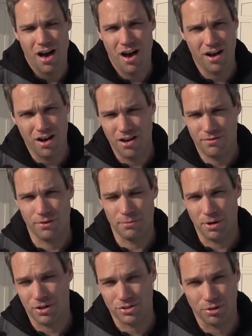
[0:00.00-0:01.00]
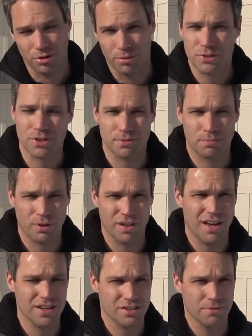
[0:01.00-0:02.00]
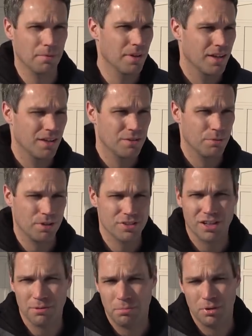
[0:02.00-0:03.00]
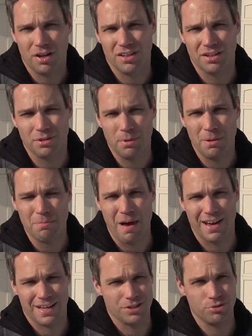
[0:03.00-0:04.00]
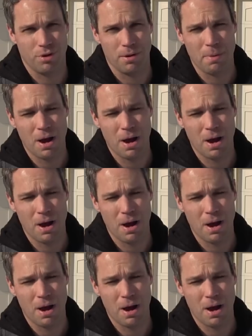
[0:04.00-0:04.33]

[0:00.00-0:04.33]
uh, from our solar, which is pretty awesome, as well as help put a little bit back into our